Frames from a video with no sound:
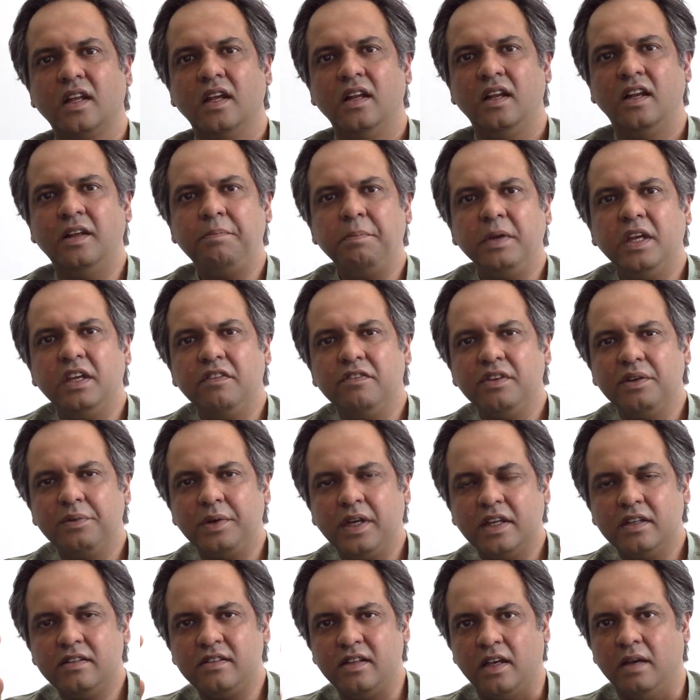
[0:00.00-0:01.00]
Let me give you an
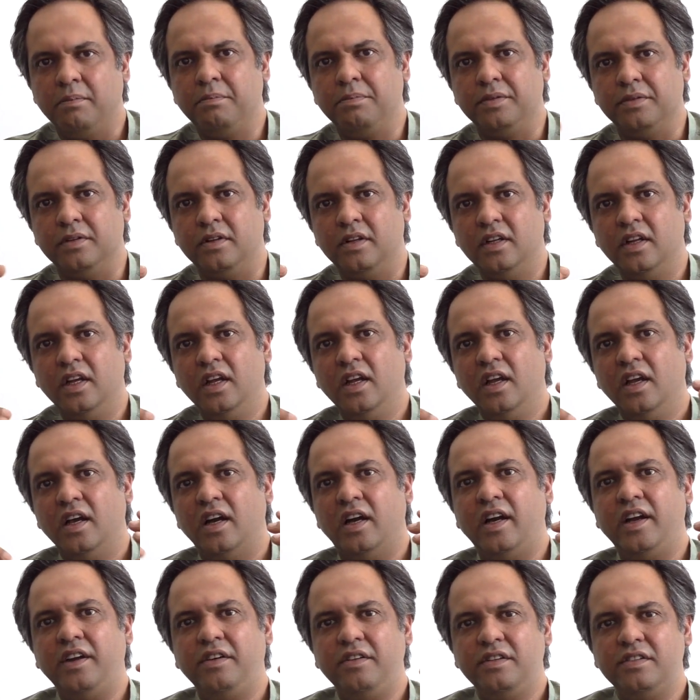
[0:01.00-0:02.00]
example.
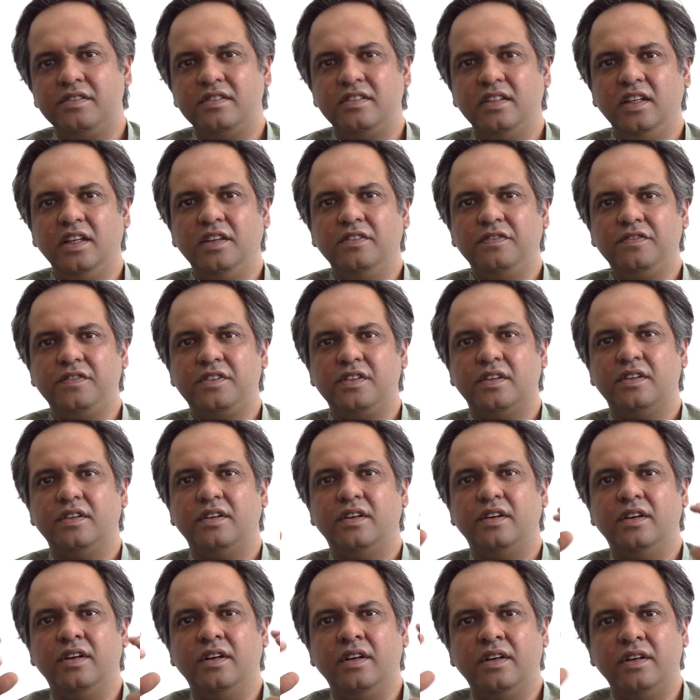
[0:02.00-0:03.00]
I received
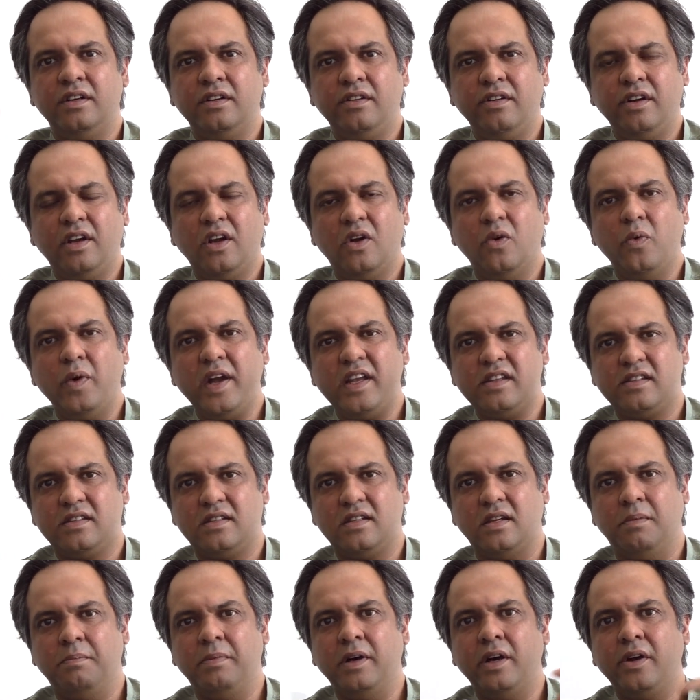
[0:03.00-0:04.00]
a
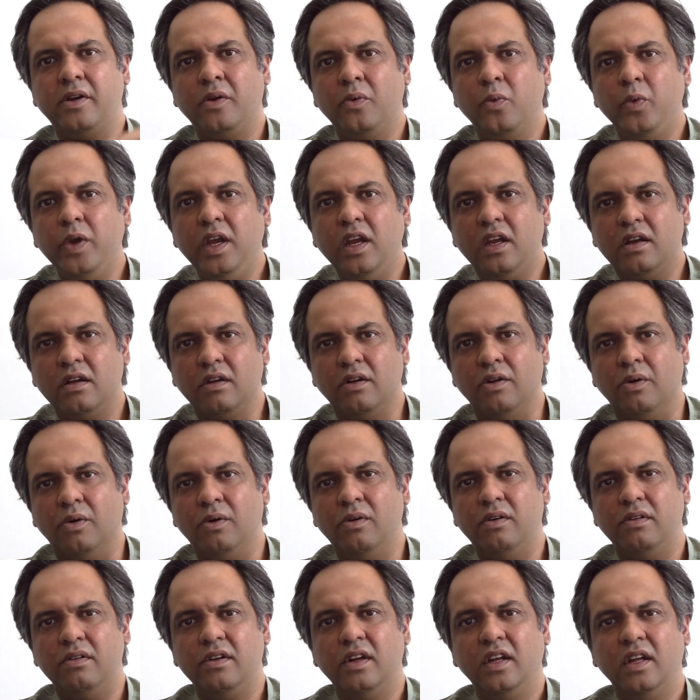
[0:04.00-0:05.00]
request about a week
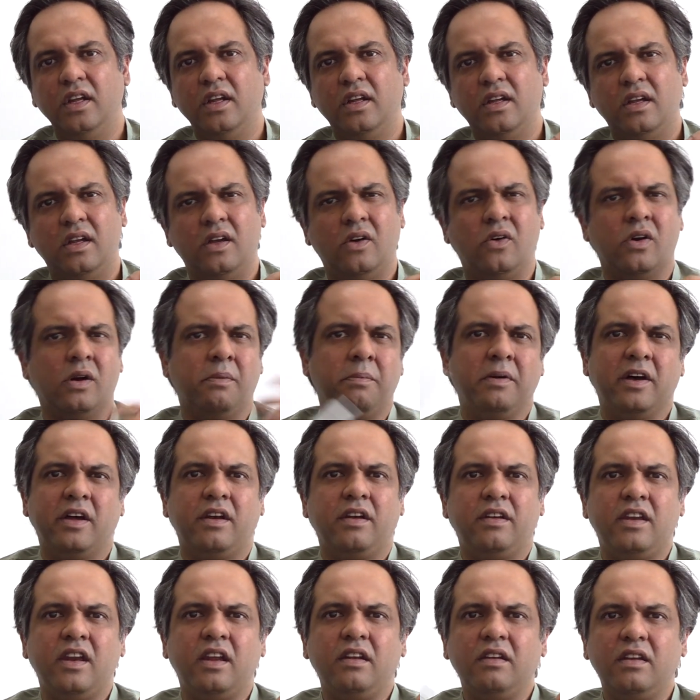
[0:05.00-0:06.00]
ago, or
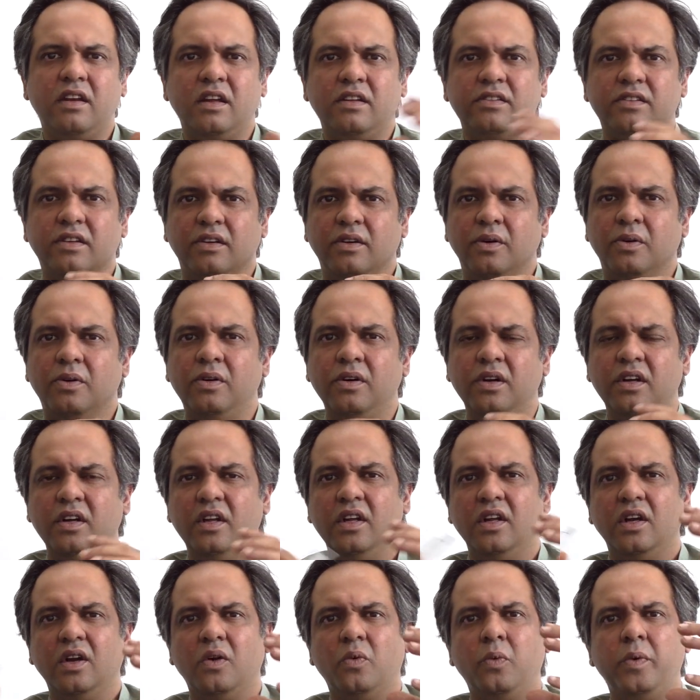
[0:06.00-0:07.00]
about 10 days ago,
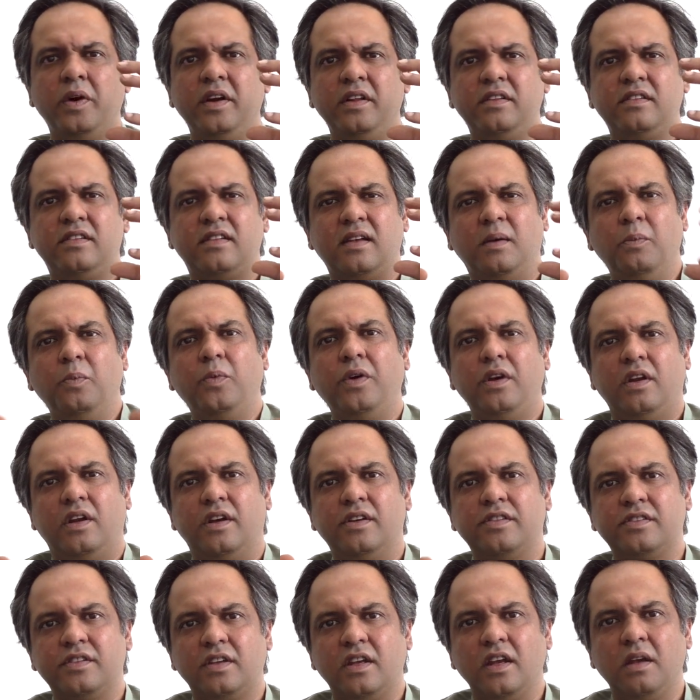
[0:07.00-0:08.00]
with someone
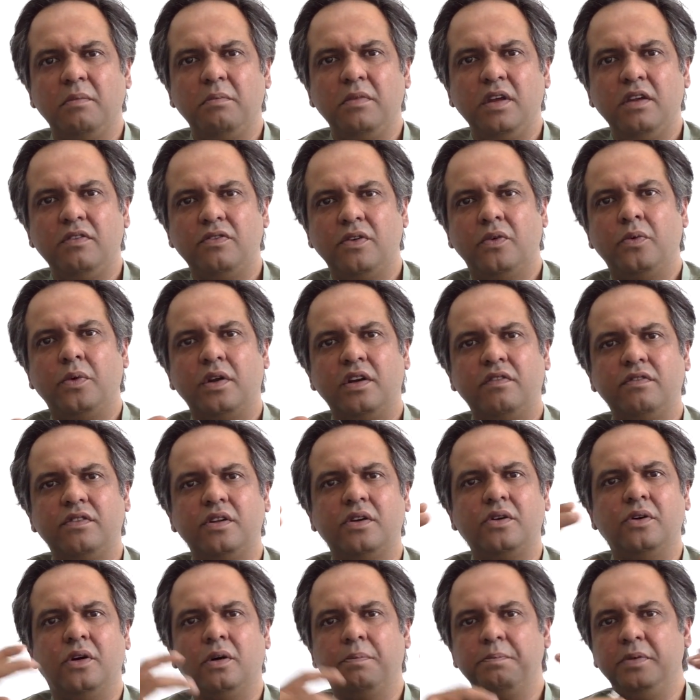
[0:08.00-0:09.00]
asking me for one of
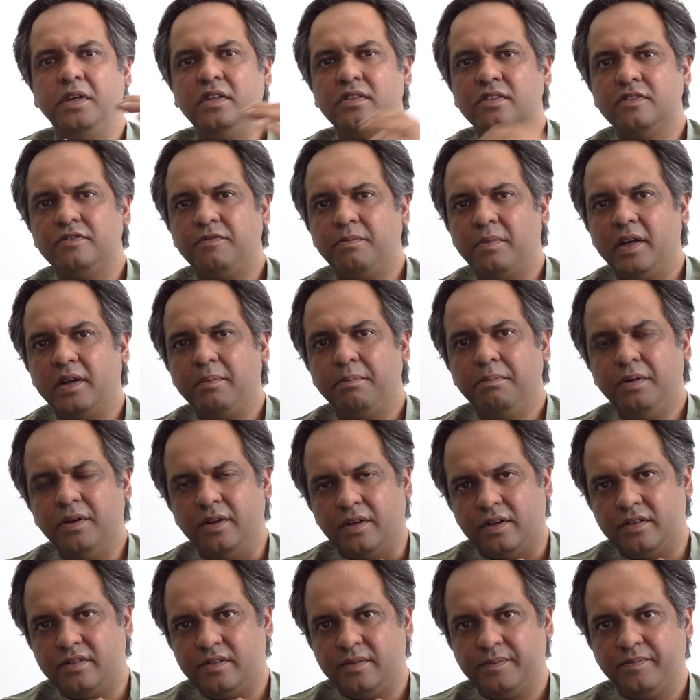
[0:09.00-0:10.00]
the copies of my
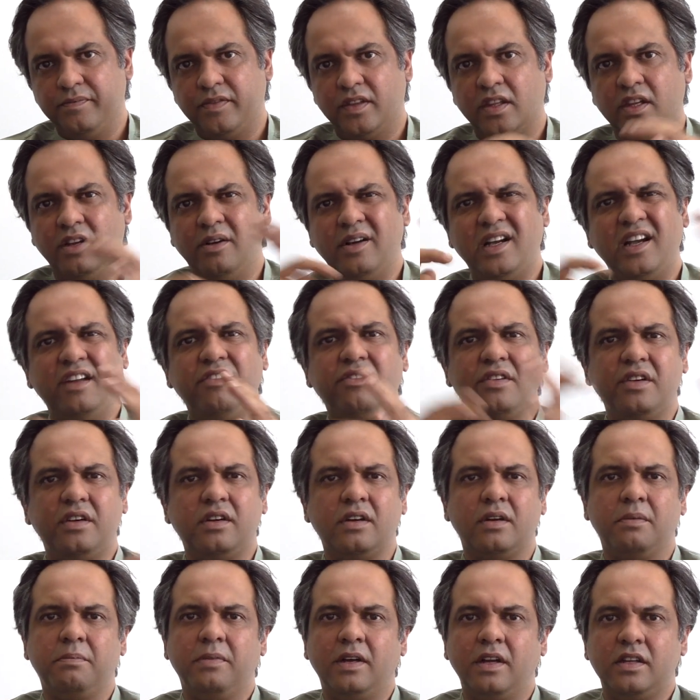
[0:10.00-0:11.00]
books. Now, I'd
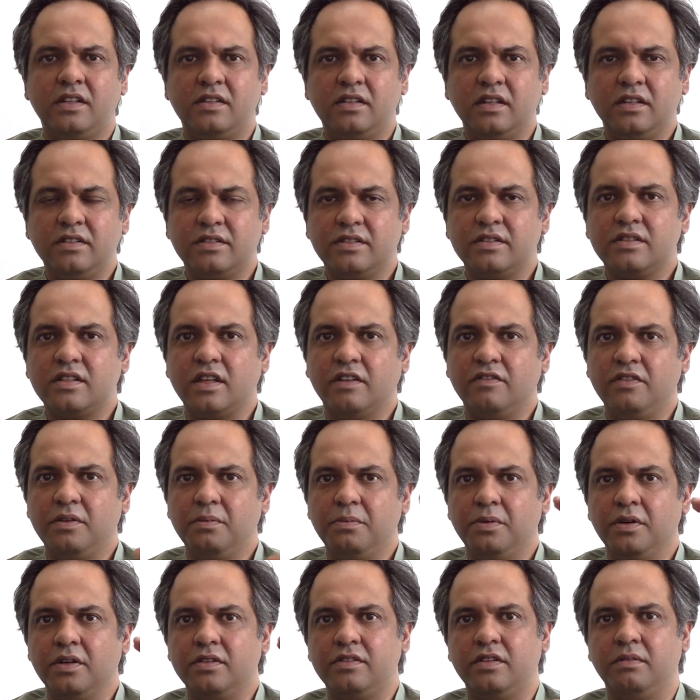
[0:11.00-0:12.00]
written about 6 or 7
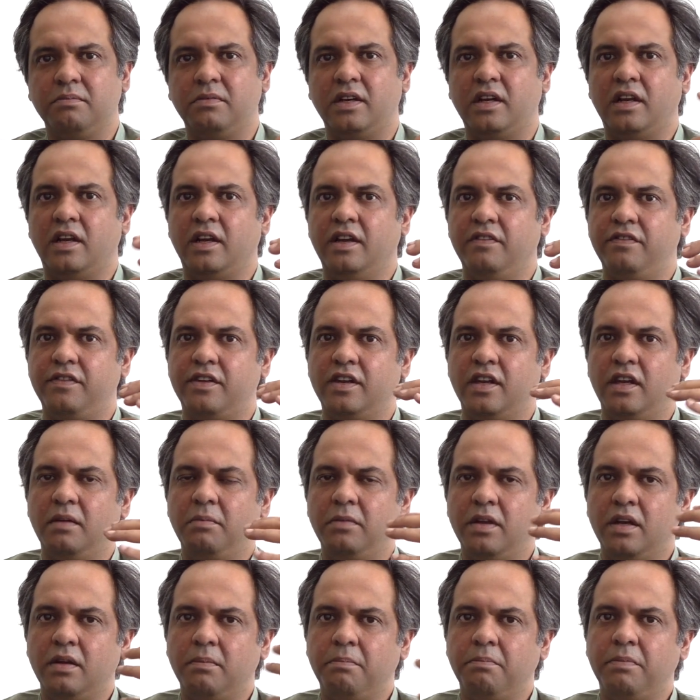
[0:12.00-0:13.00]
books in my
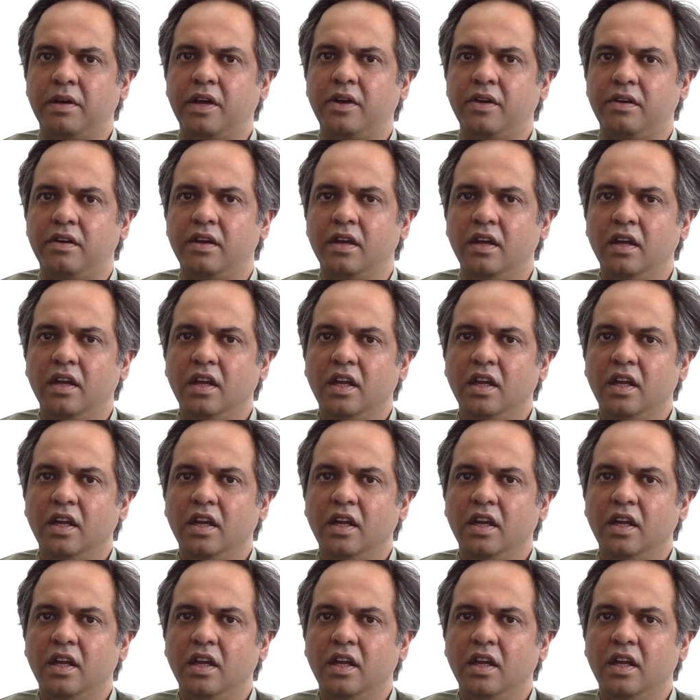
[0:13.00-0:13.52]
lifetime, and about